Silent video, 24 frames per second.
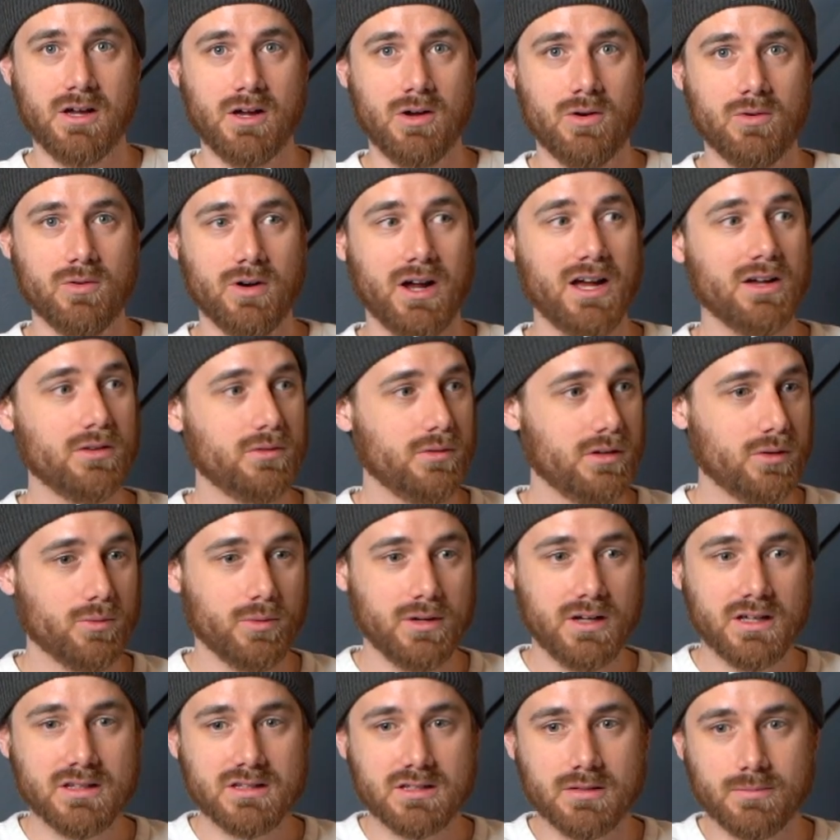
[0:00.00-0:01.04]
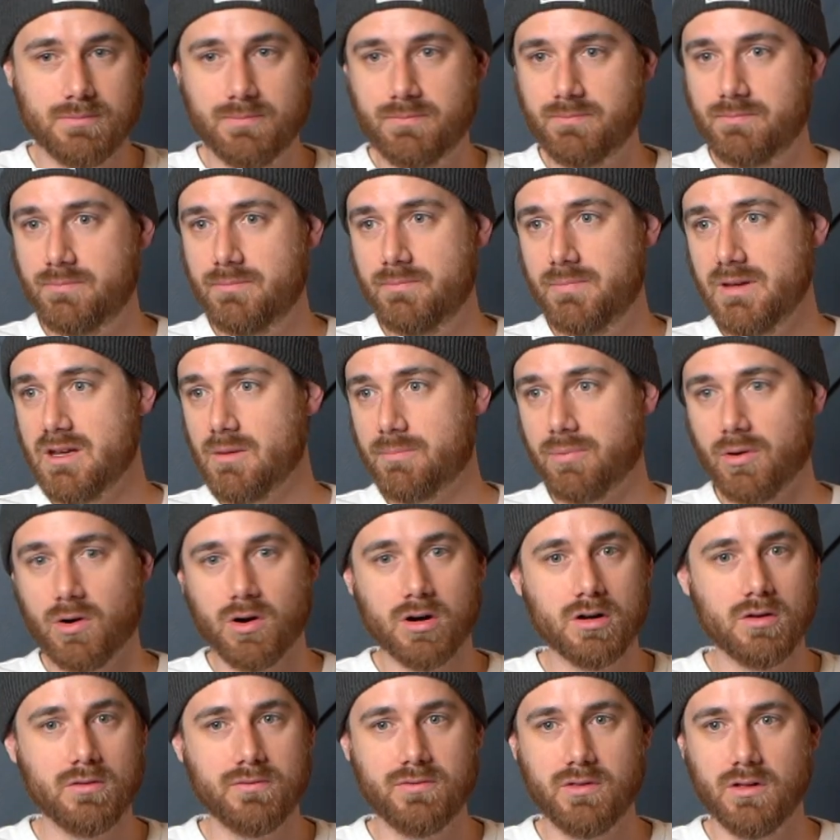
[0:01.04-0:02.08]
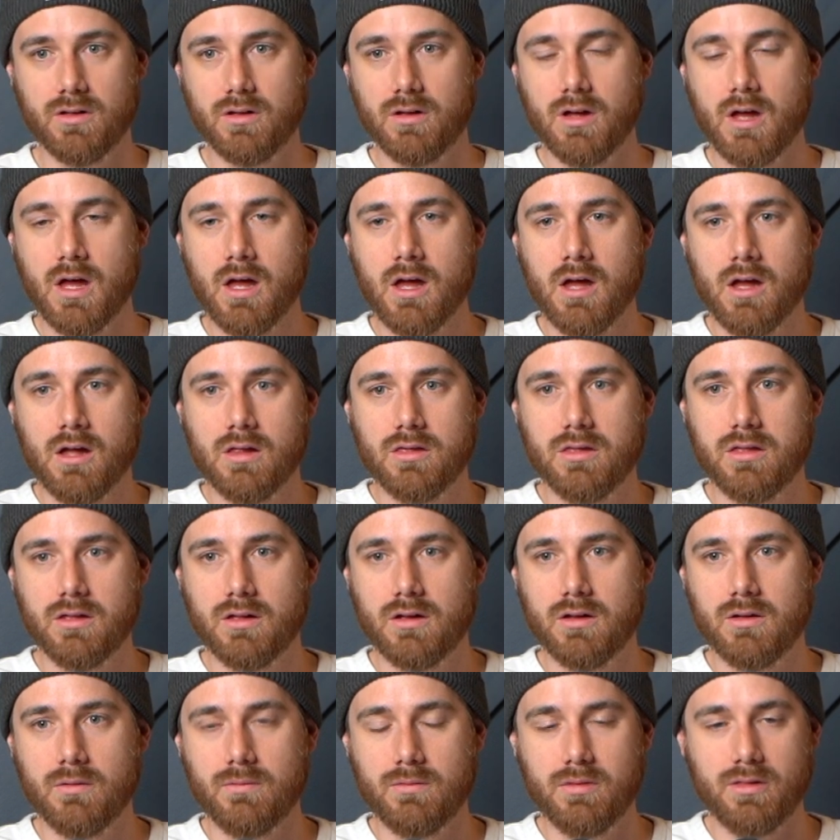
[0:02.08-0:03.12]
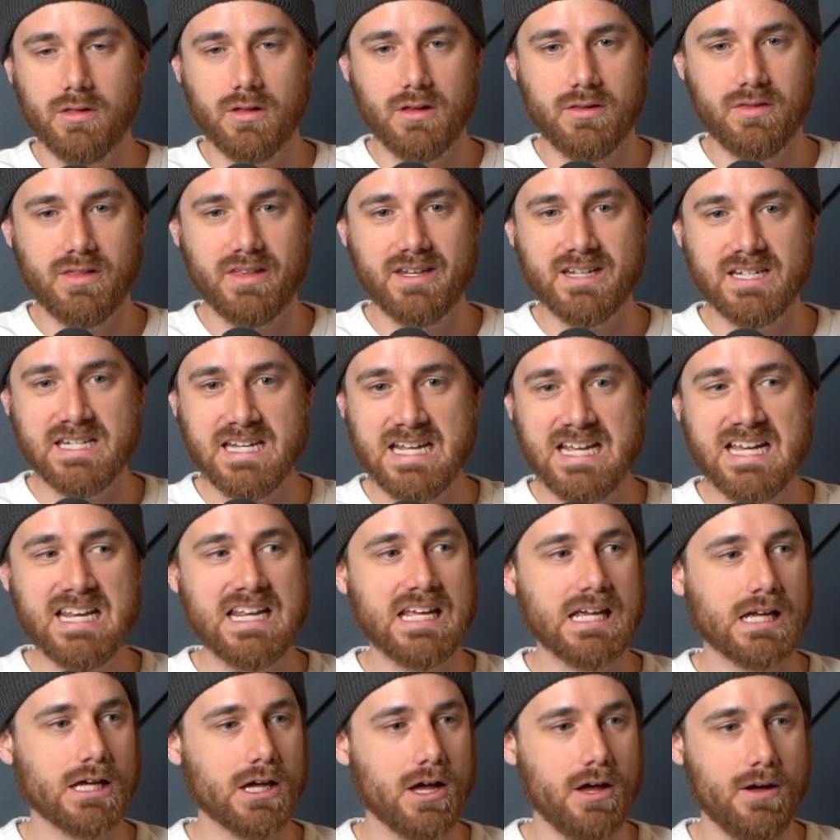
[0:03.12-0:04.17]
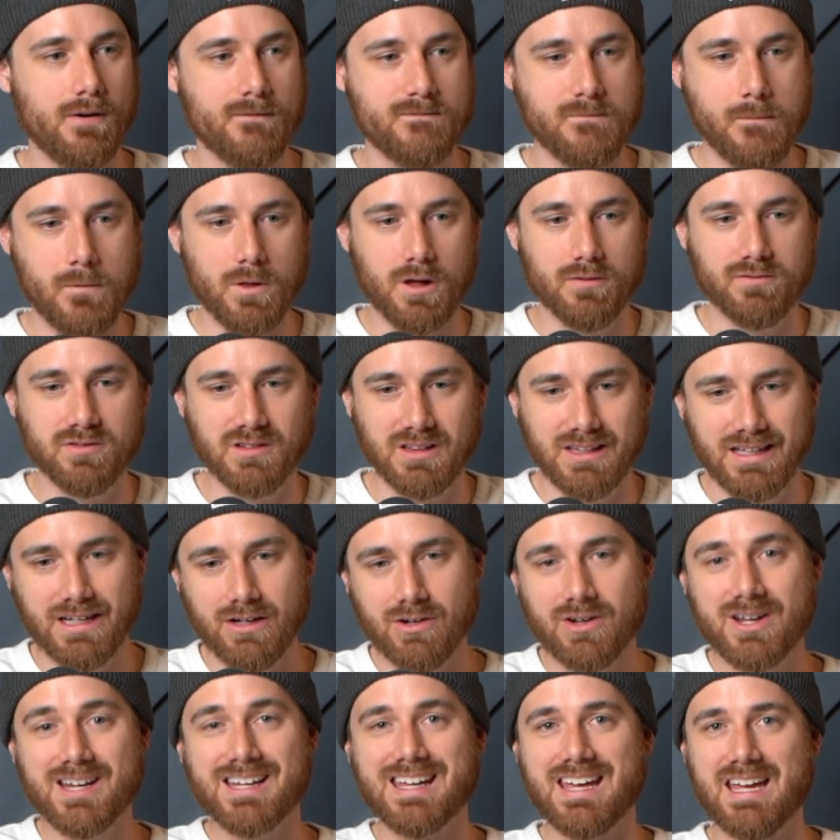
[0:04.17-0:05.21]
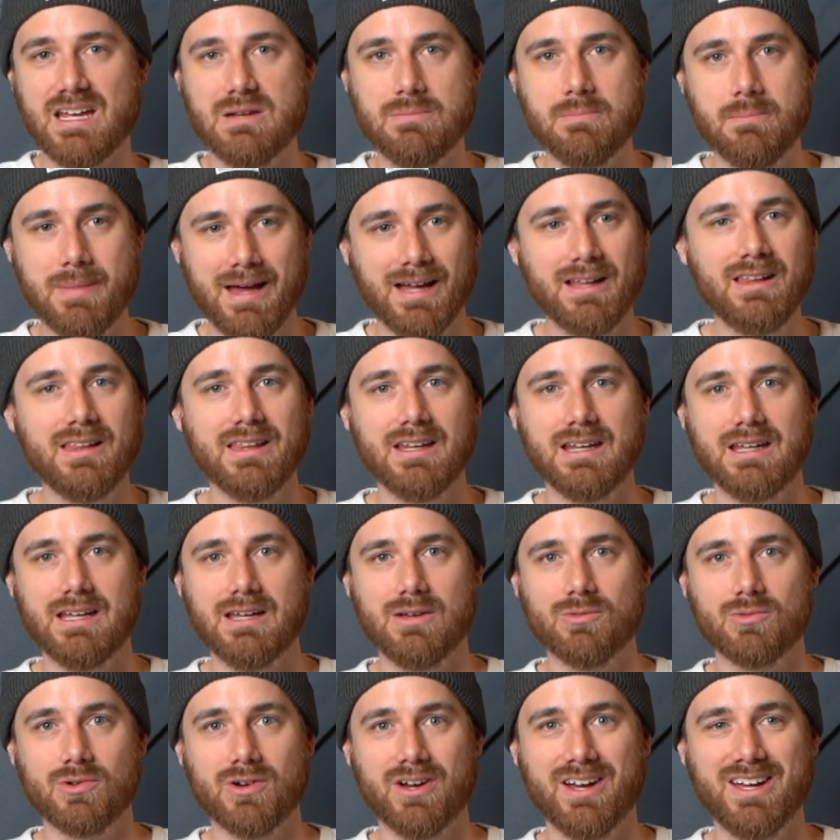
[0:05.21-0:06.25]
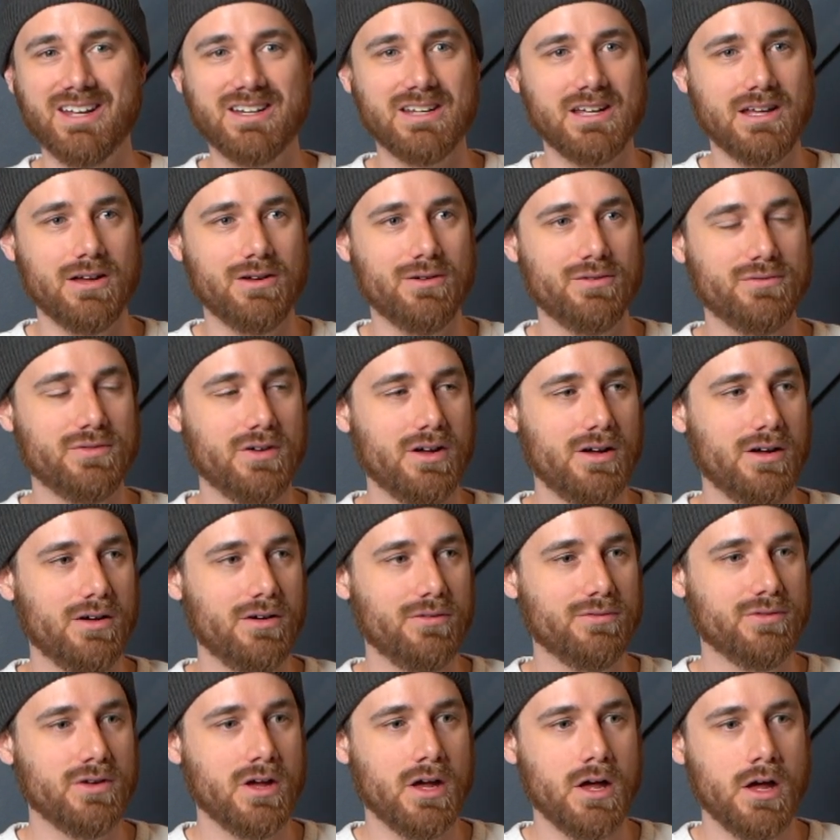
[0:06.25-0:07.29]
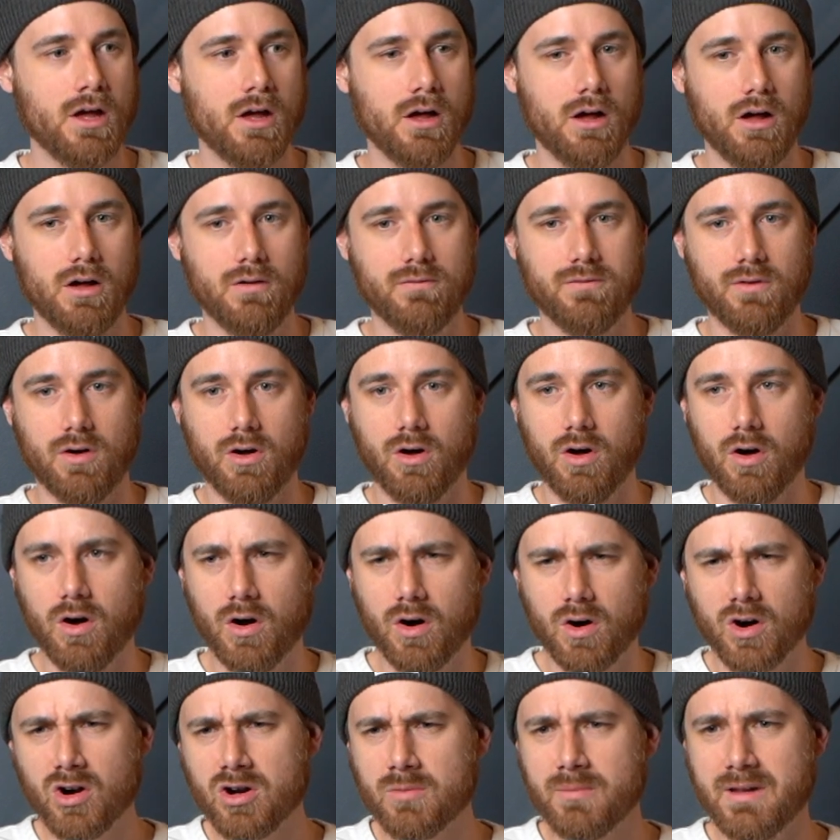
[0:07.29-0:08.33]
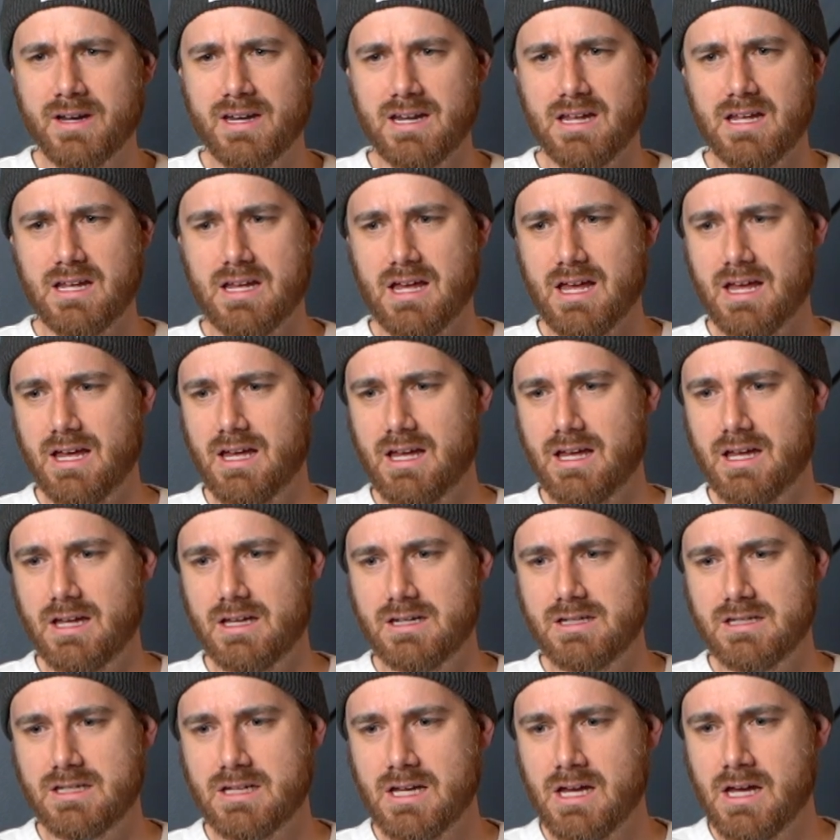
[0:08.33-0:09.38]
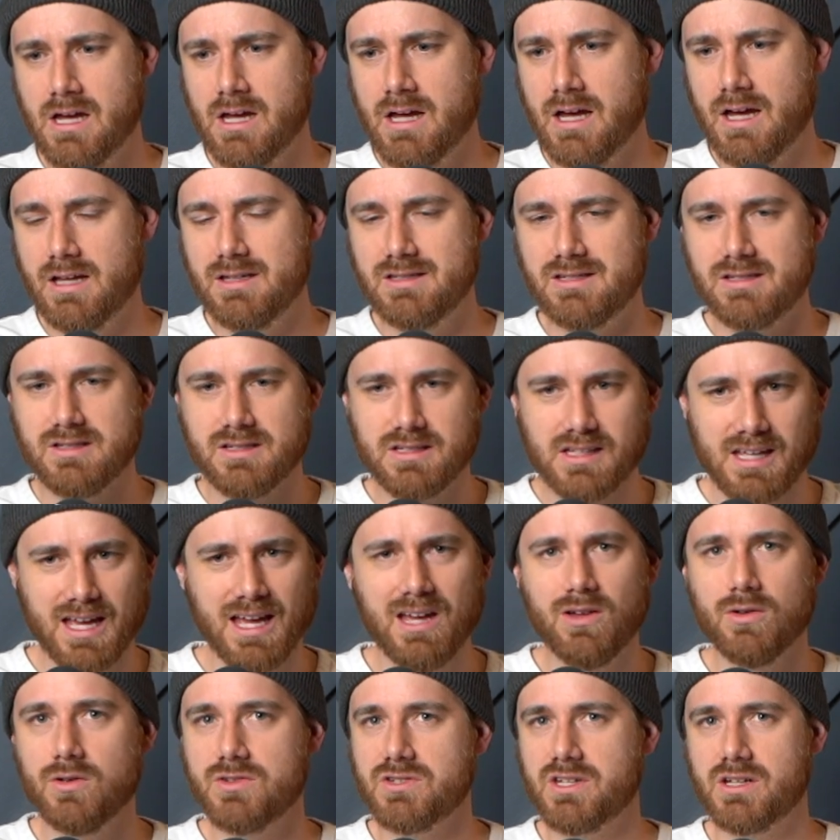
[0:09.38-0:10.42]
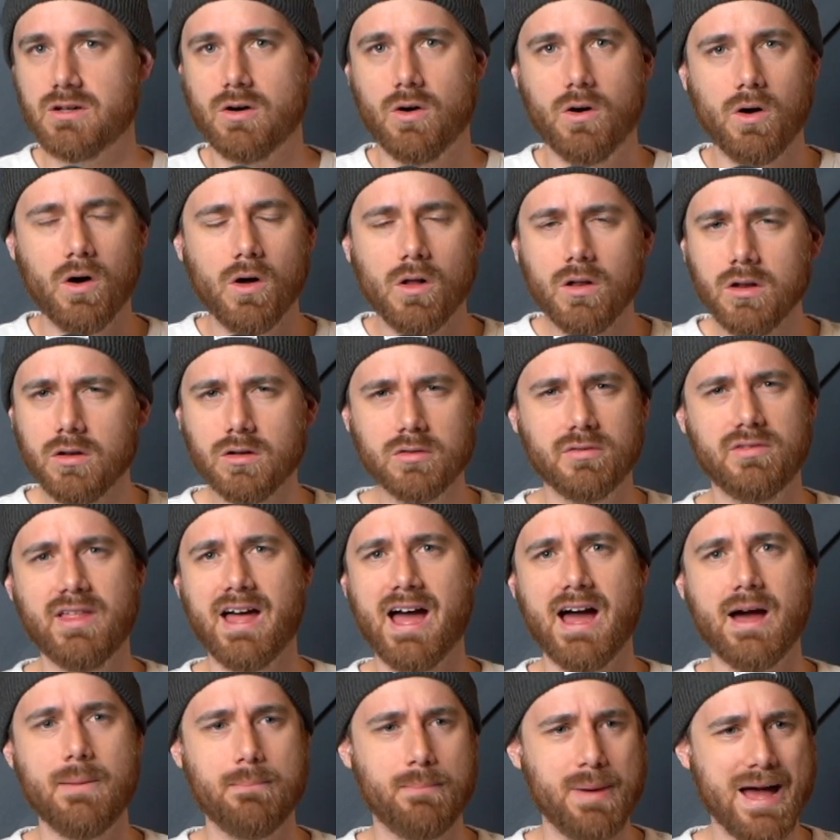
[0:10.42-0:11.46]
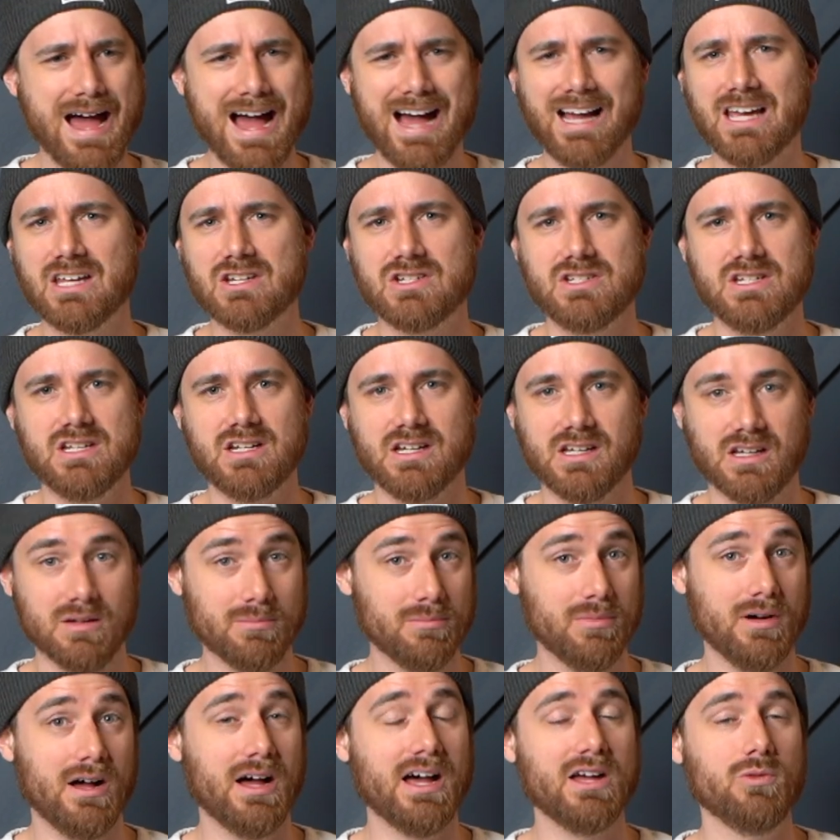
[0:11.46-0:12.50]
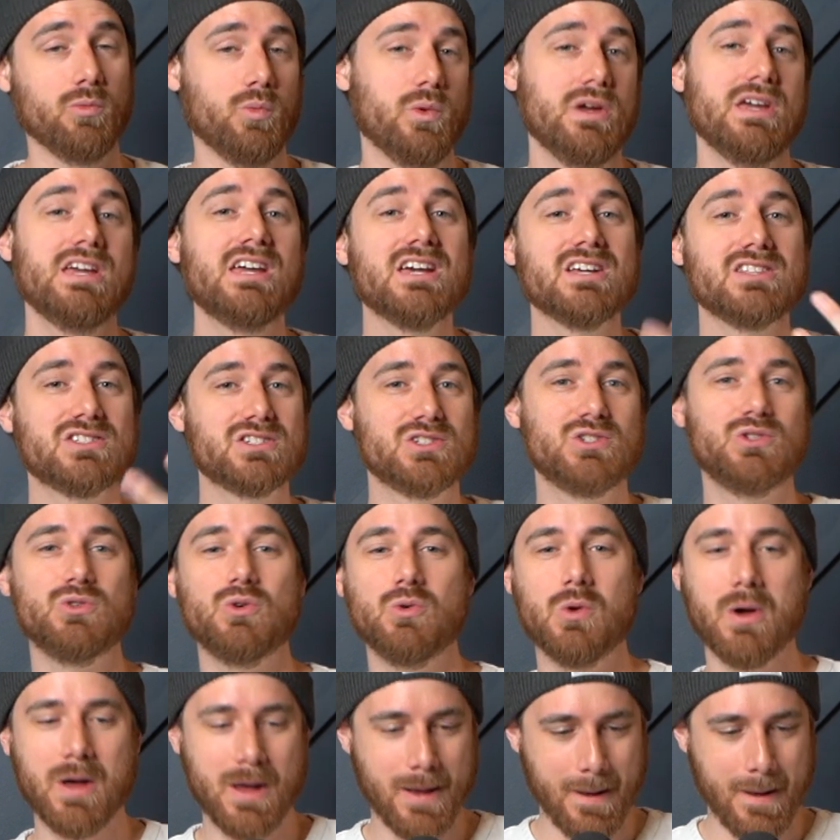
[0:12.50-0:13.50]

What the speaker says: right? We get to be a part of the knitting of lyric and melody, right? Of harmony and scales, like all of that packaged in and combined. We get to